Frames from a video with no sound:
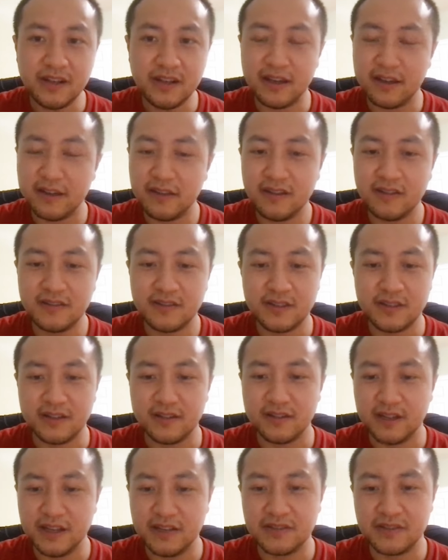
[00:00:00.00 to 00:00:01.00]
I think
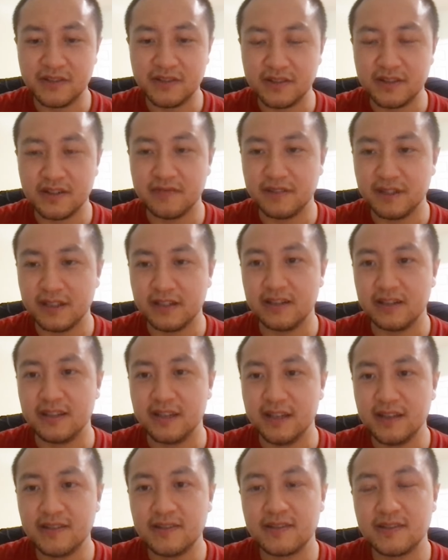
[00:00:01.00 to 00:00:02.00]
the answer is definitely
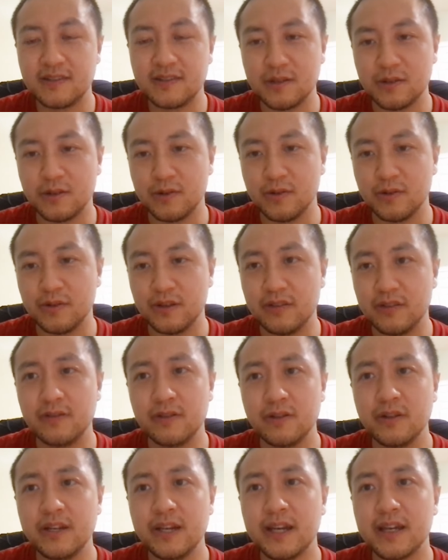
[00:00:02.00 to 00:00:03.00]
yes. So if you
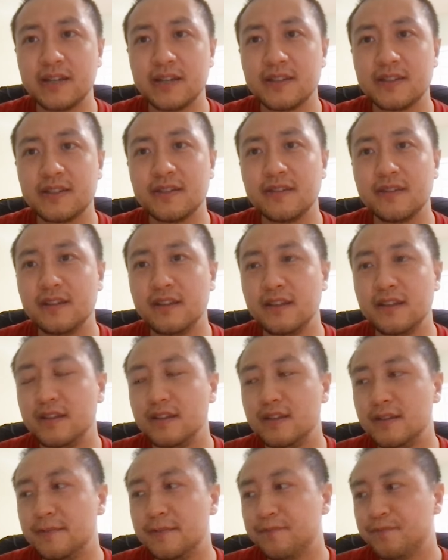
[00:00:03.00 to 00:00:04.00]
look at
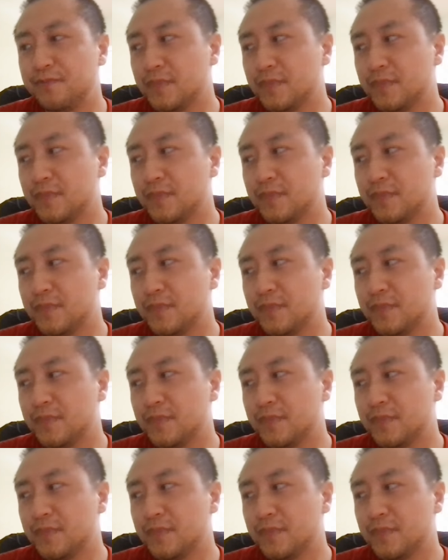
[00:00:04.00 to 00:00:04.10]
the